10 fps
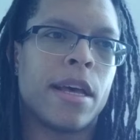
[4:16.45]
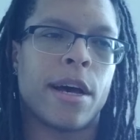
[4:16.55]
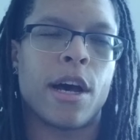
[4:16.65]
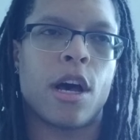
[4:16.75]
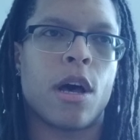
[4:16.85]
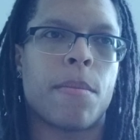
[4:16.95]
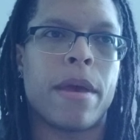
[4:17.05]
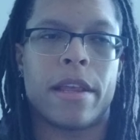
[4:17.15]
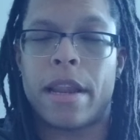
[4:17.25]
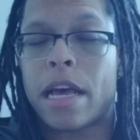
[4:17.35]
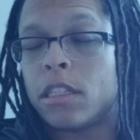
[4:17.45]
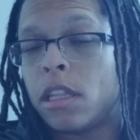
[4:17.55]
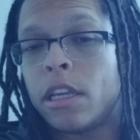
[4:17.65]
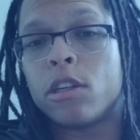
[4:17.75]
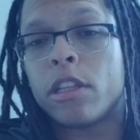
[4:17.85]
And that's
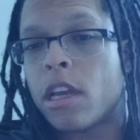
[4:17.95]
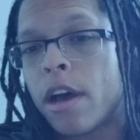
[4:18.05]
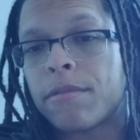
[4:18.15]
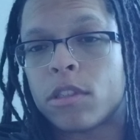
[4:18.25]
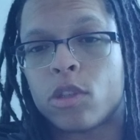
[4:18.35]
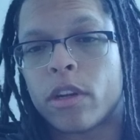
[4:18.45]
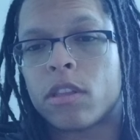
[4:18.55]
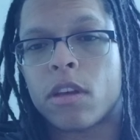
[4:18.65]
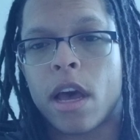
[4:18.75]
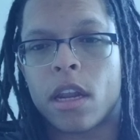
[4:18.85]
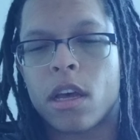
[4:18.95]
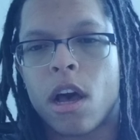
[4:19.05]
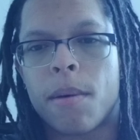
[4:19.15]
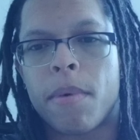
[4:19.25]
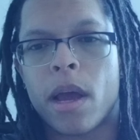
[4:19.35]
literally off the strength of kind of
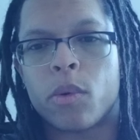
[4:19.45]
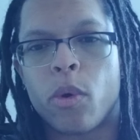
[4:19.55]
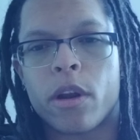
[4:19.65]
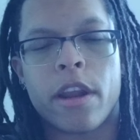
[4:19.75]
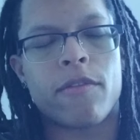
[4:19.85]
combine work.